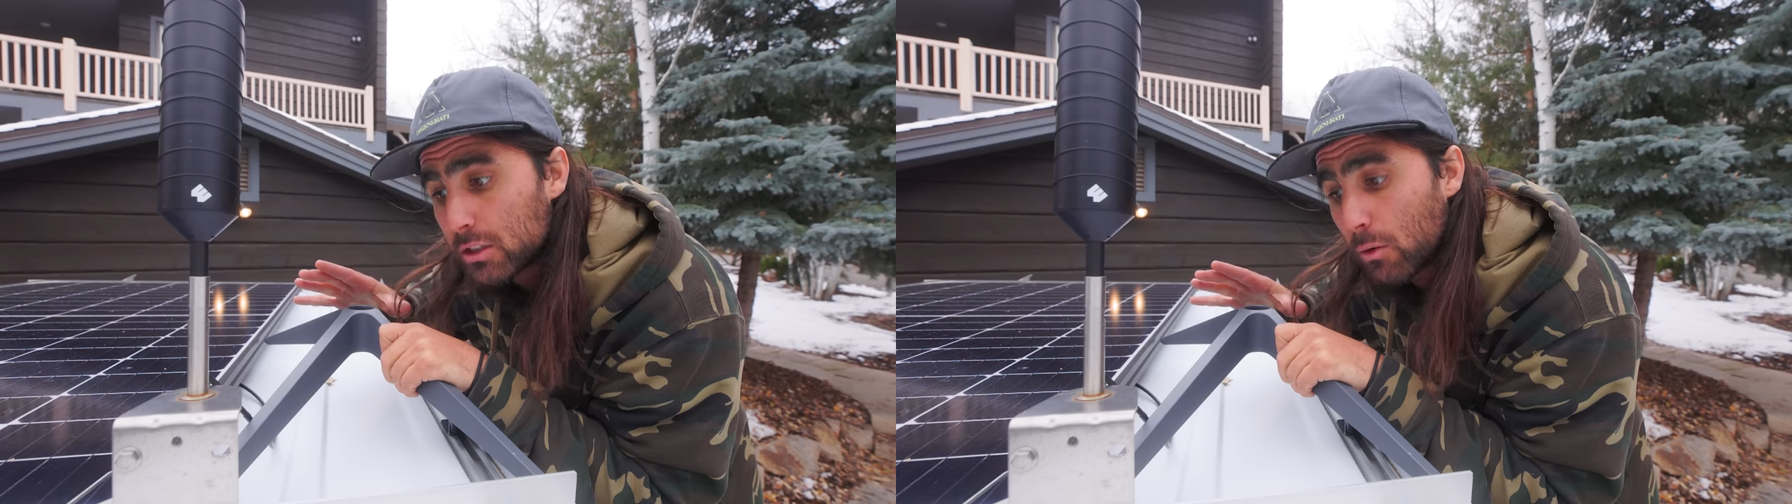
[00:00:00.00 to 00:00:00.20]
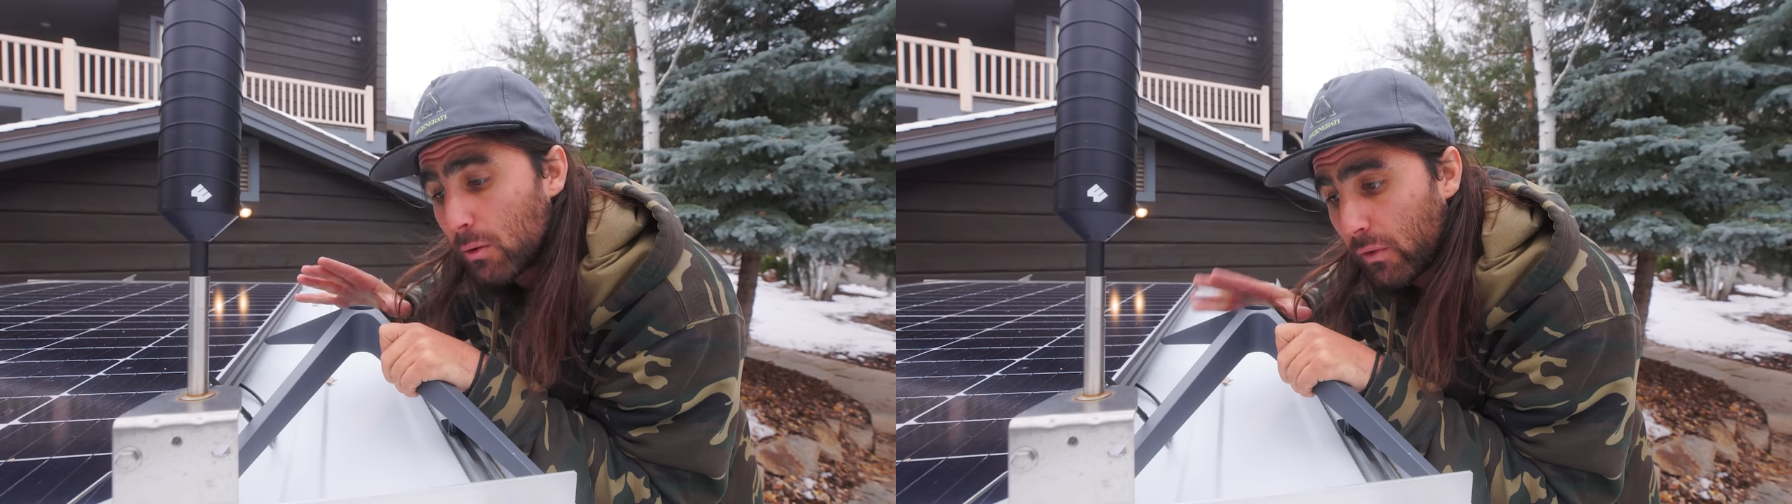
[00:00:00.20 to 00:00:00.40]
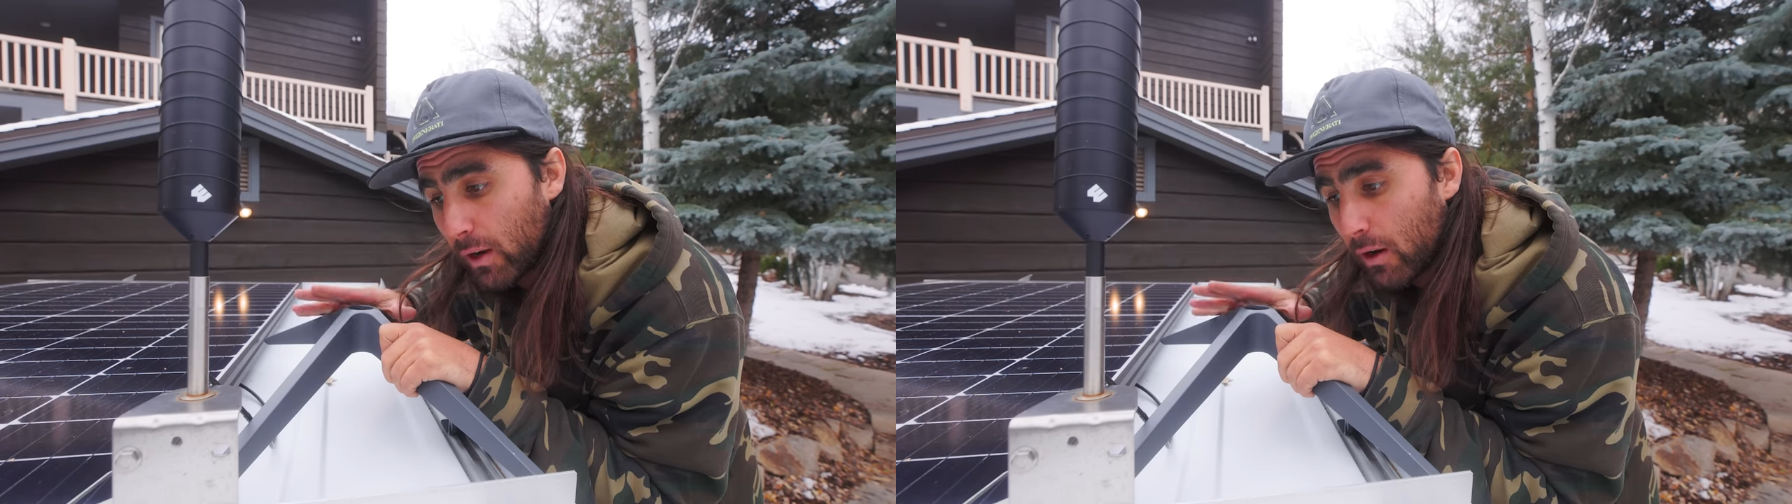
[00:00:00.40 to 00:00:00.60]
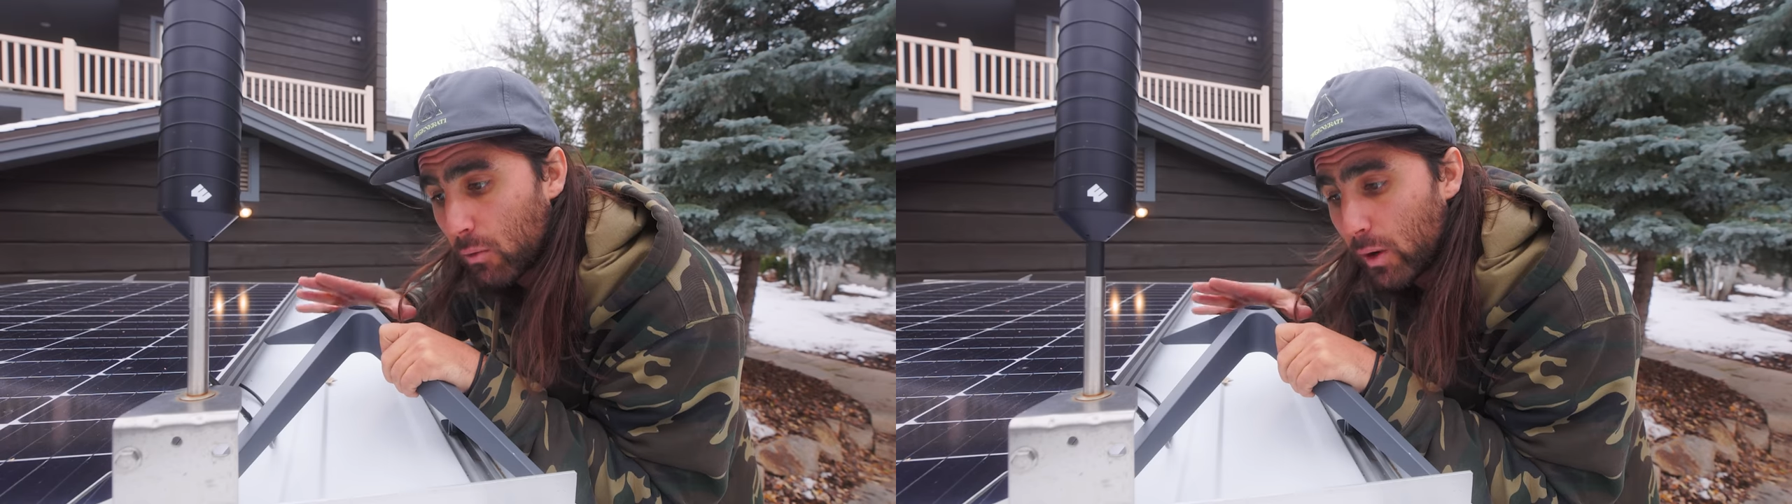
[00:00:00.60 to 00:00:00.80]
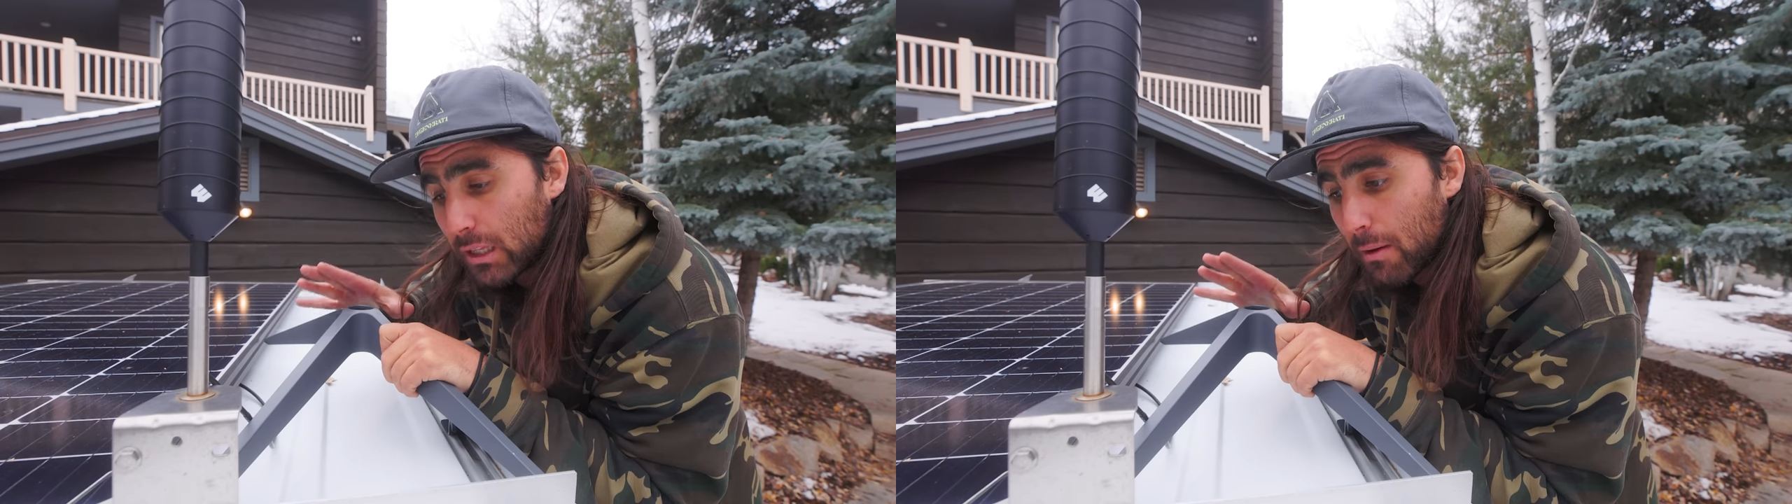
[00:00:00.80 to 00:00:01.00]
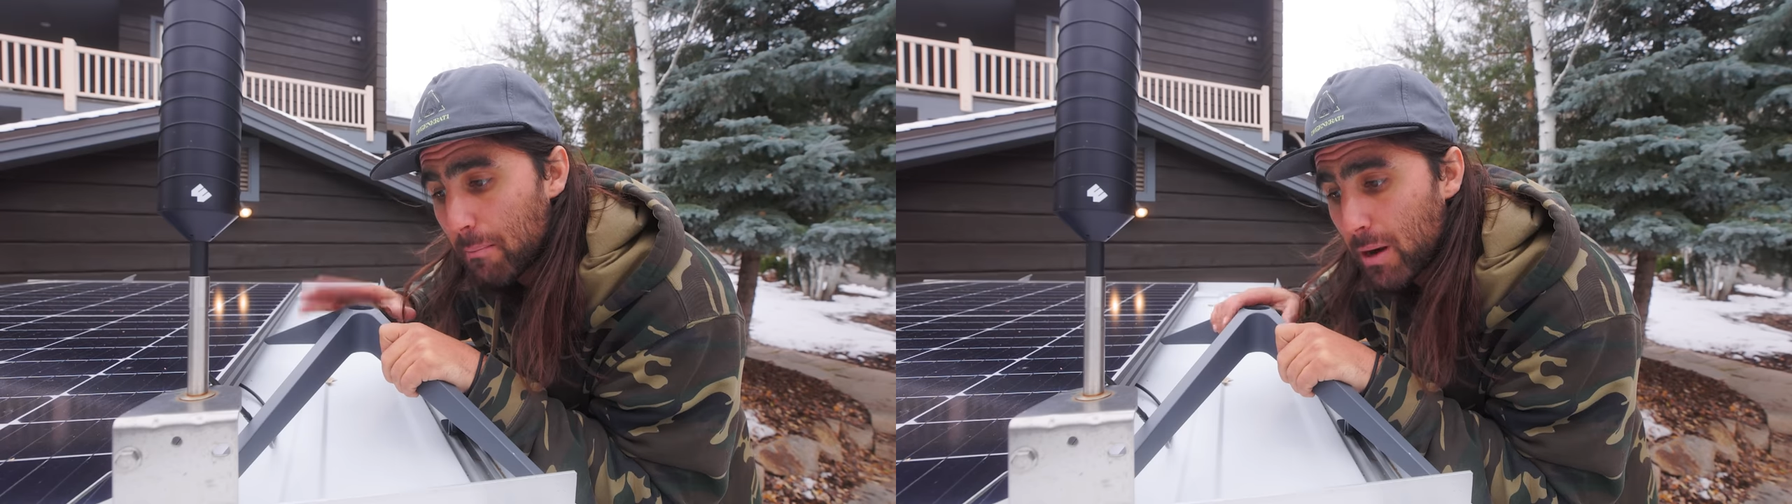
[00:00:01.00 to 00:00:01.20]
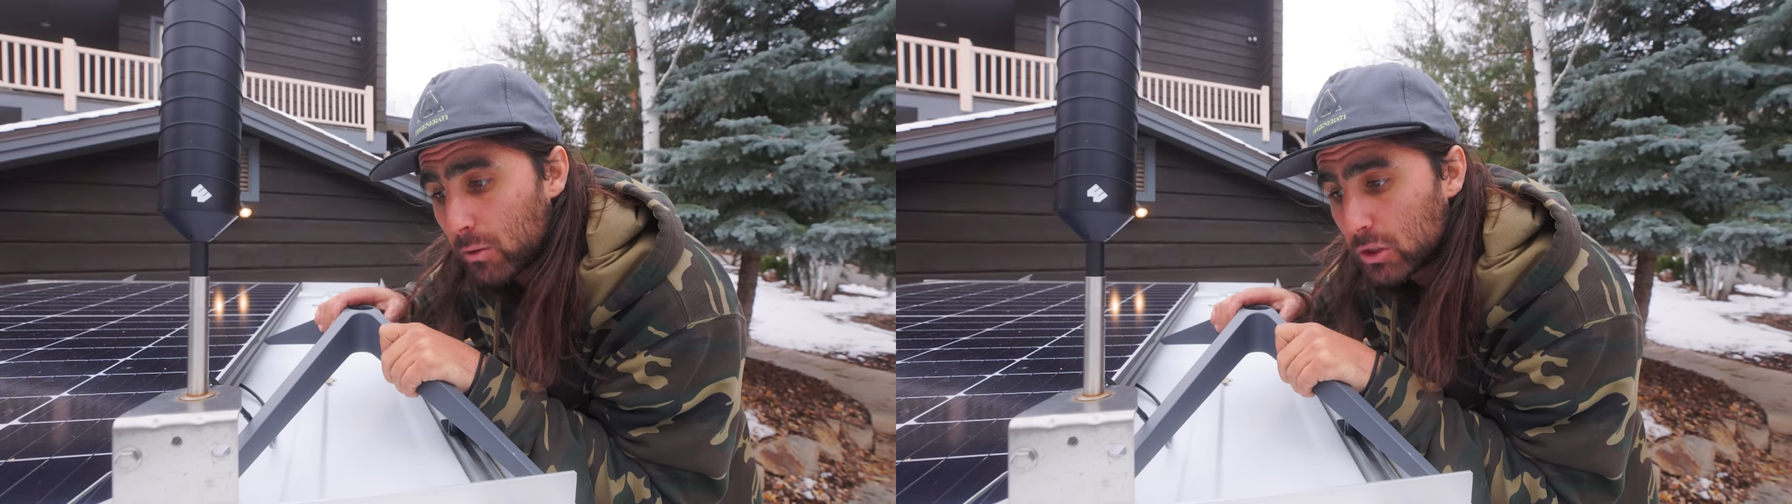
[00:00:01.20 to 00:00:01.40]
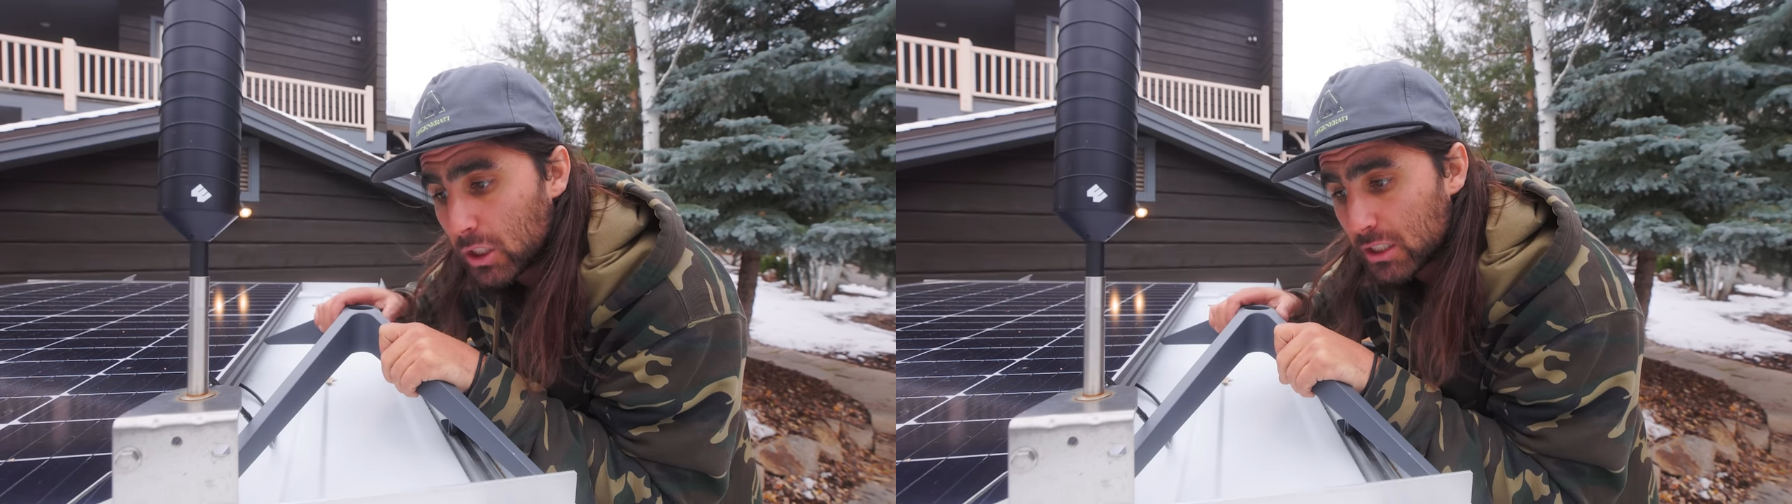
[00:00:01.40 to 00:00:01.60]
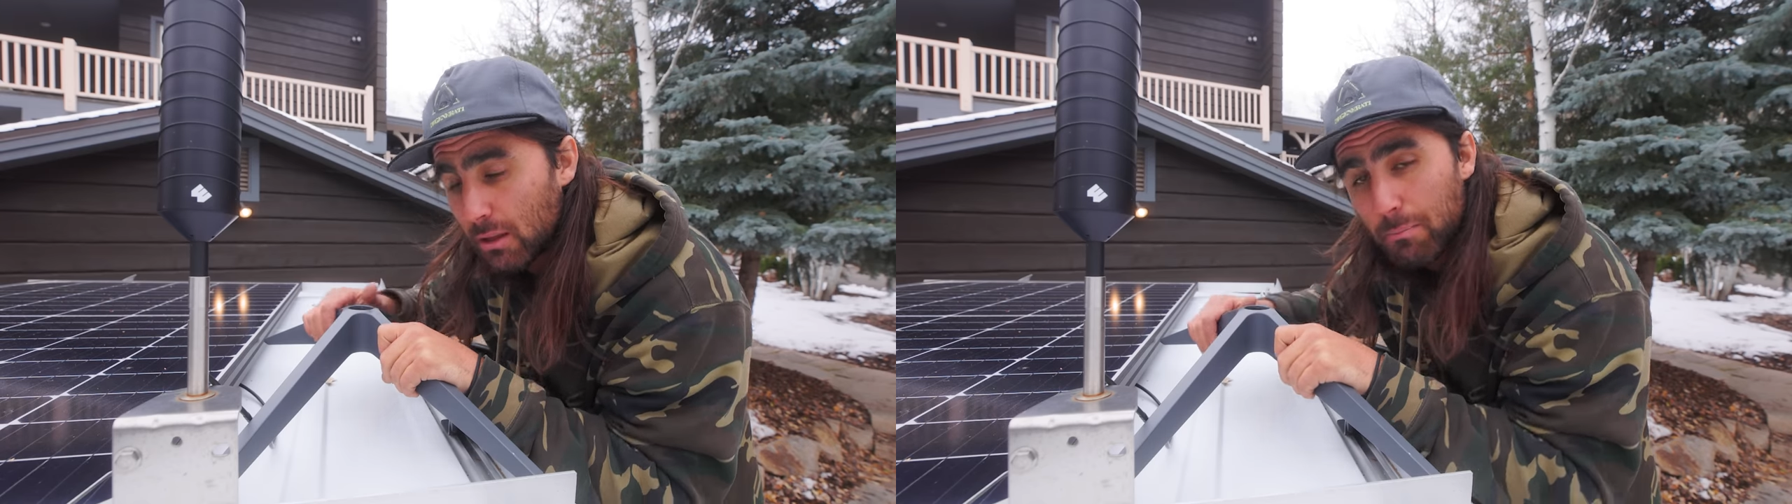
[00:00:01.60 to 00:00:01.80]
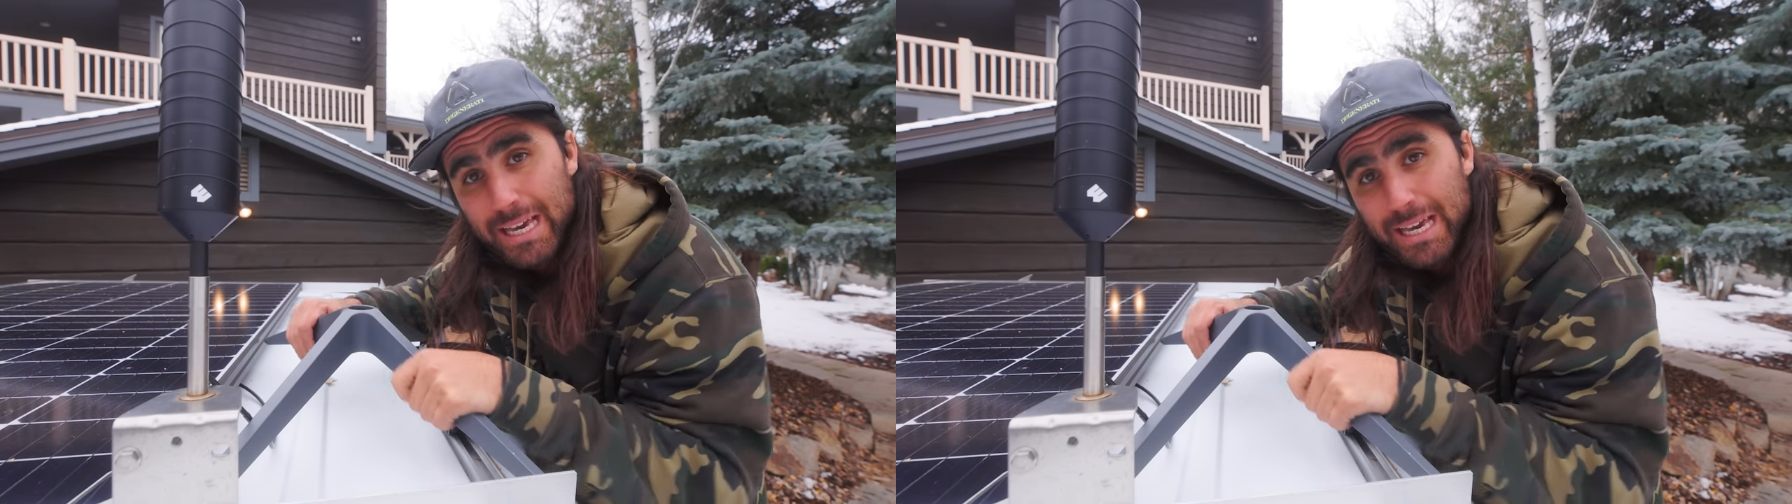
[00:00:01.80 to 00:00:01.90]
So we figured out a way to mount just the